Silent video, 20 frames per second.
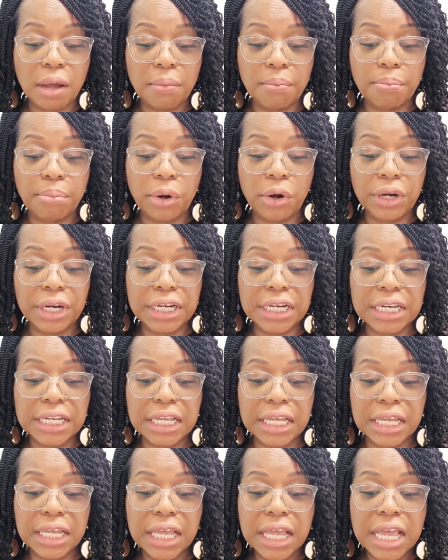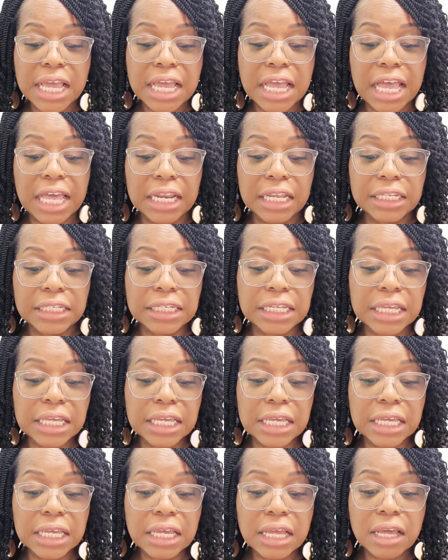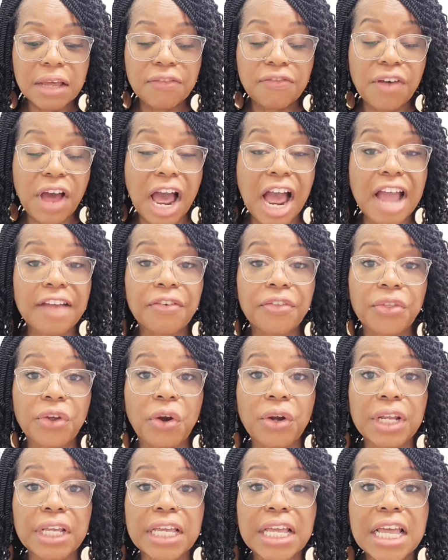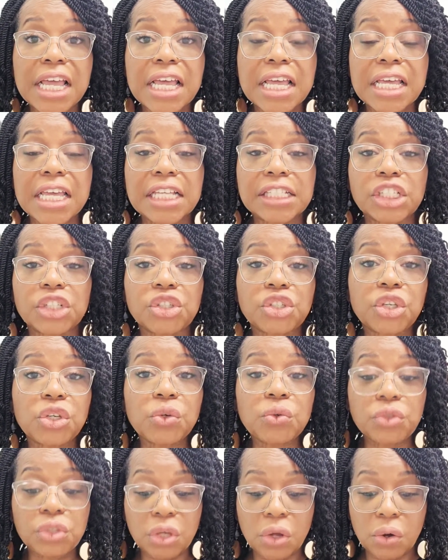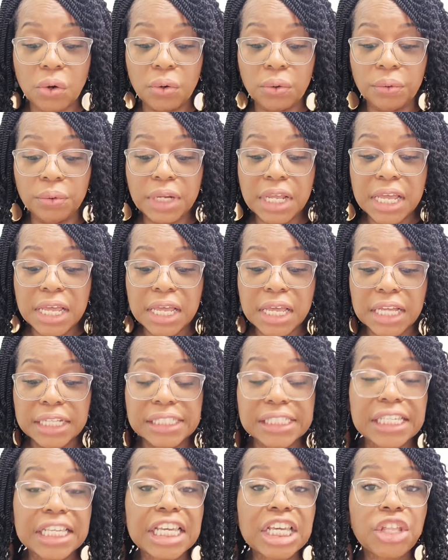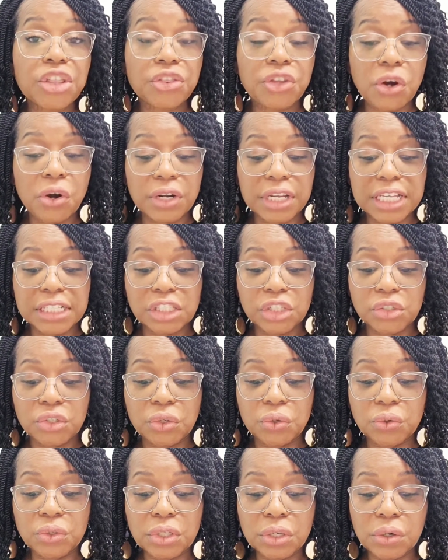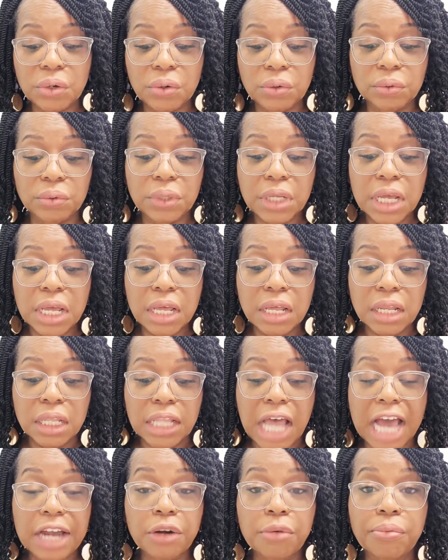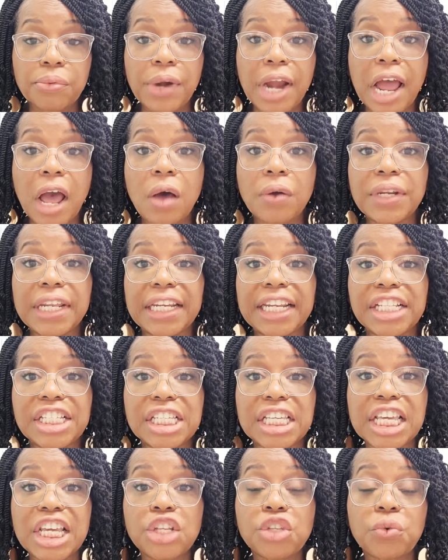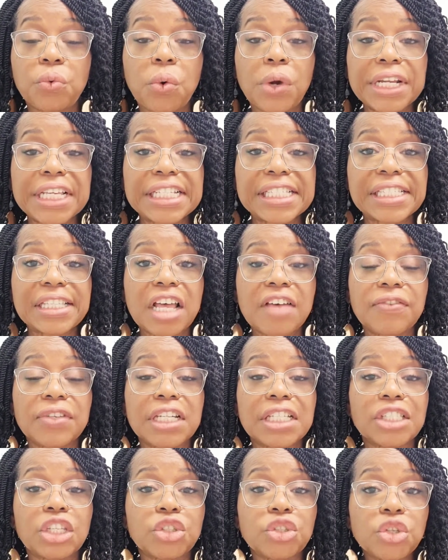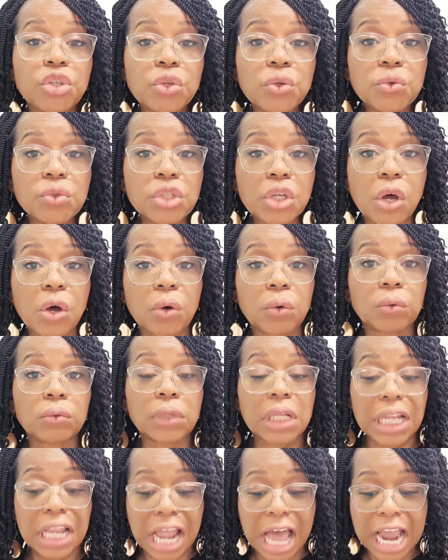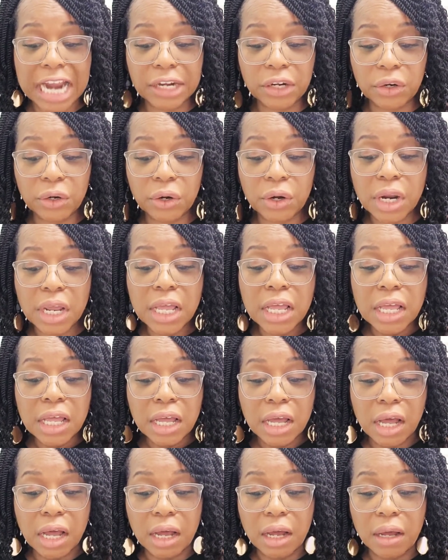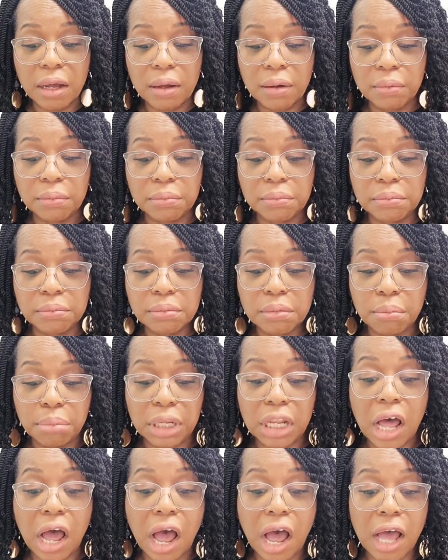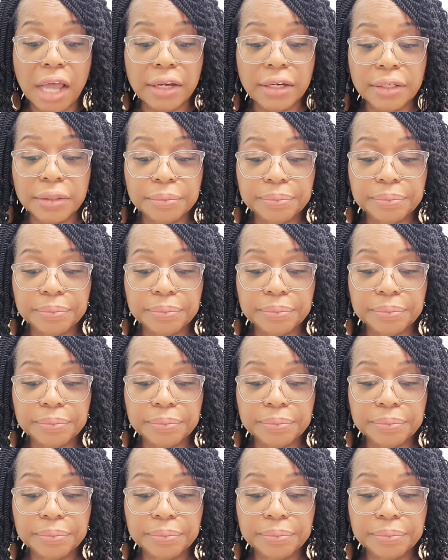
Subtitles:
burgundy, and a T530 is a two-tone, a T30 is a two-tone lighter brown, and a T27 is a two-tone lighter blonde.